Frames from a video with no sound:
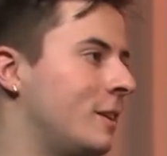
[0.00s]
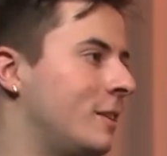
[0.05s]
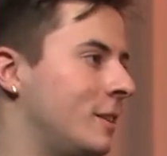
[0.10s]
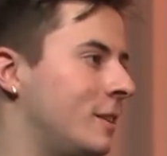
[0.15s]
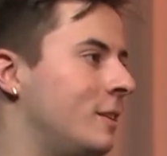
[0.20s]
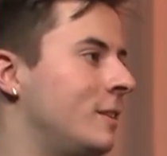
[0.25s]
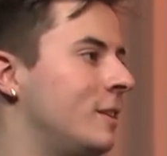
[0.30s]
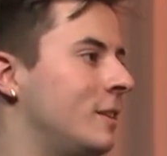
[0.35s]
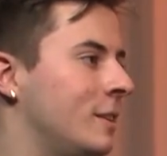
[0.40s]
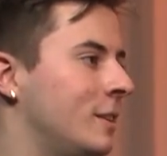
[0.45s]
And
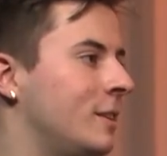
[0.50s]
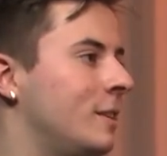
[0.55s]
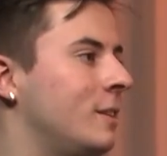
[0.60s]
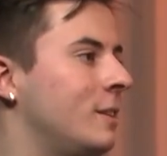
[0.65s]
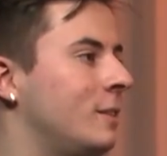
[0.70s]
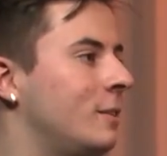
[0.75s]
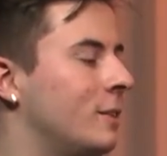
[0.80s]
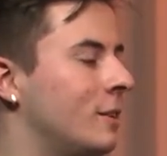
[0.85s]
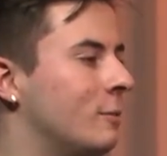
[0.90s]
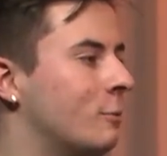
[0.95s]
then
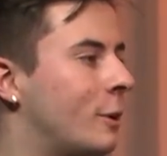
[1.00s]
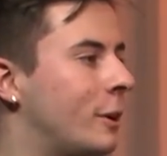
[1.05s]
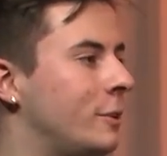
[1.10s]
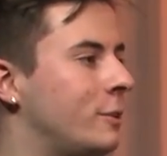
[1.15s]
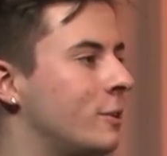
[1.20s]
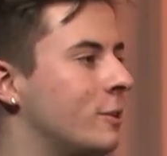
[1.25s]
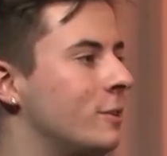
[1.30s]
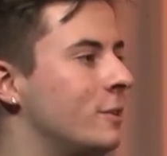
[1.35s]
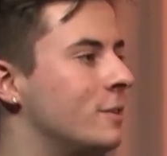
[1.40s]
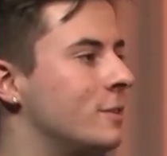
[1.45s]
Right
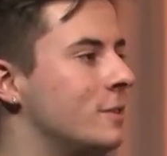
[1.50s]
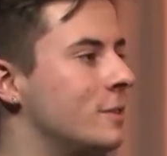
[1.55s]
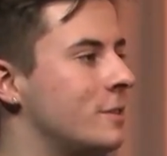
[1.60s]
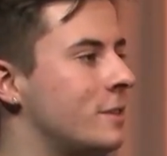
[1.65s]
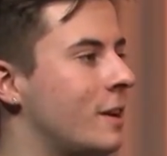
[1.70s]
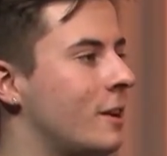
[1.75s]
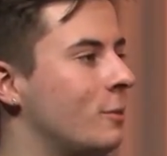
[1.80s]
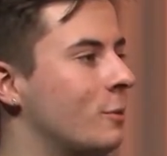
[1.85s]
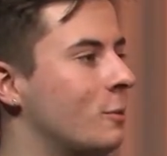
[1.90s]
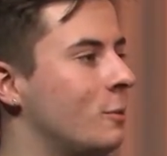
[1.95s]
Turn is the
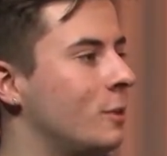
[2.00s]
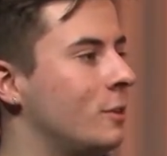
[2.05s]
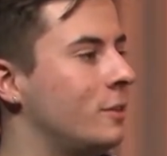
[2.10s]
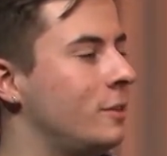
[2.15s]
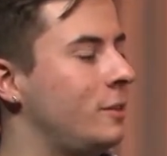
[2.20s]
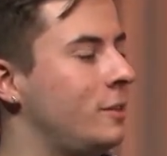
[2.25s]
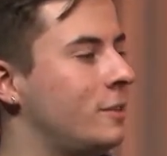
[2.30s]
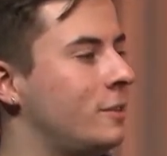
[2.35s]
sound quality.